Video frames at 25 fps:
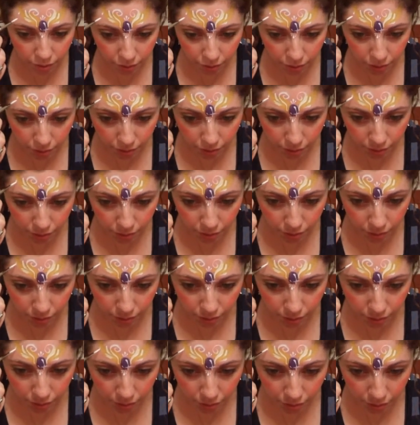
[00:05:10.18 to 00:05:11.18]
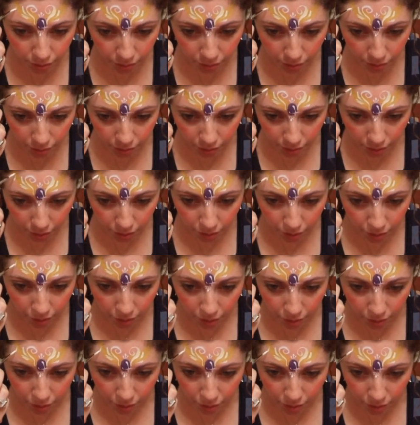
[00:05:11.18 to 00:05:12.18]

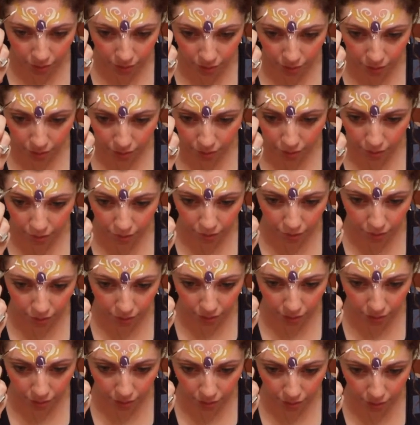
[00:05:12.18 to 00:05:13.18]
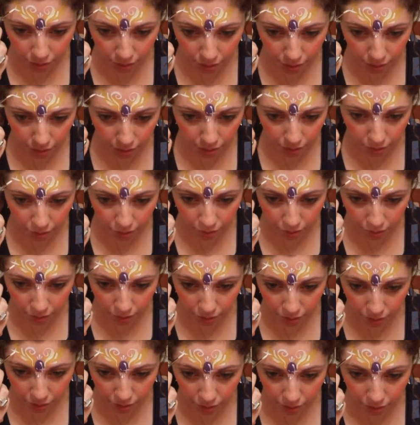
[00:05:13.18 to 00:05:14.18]

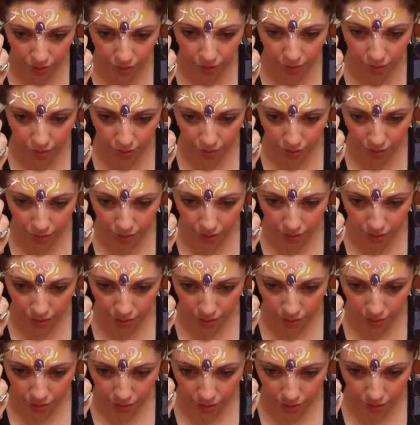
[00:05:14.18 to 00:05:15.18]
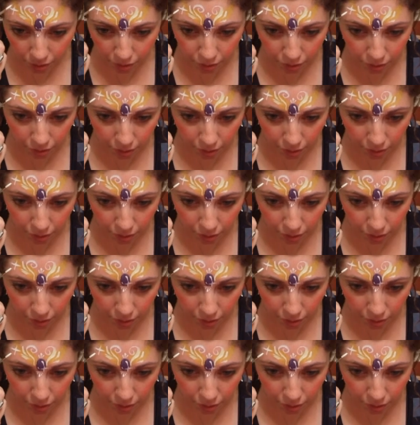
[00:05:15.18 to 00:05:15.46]
Nobody speaks.